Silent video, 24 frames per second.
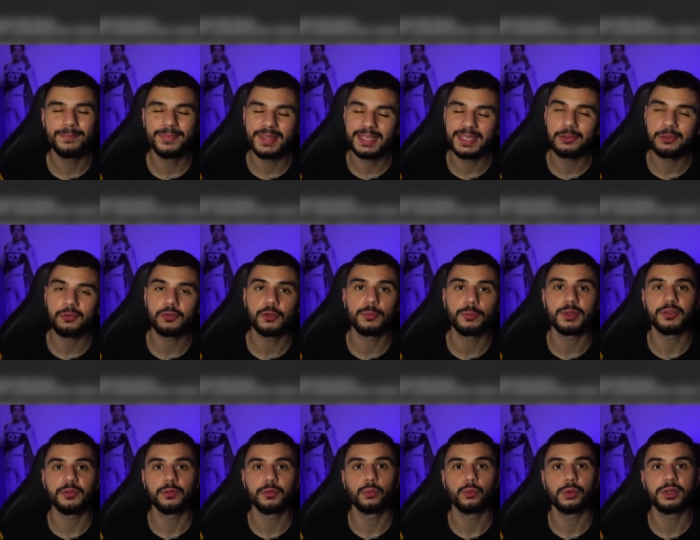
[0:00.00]
Thank you so
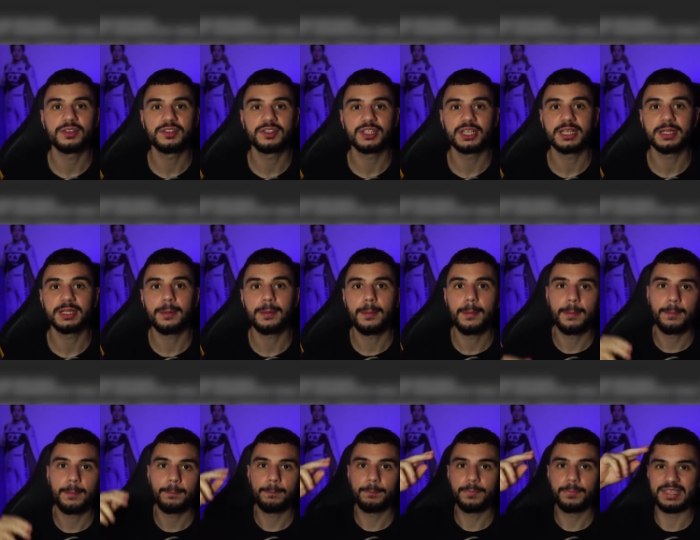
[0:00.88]
much for watching.
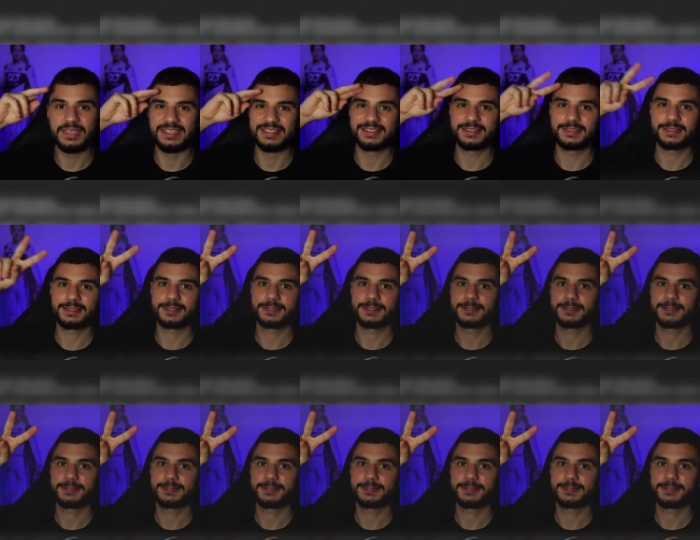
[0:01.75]
Peace.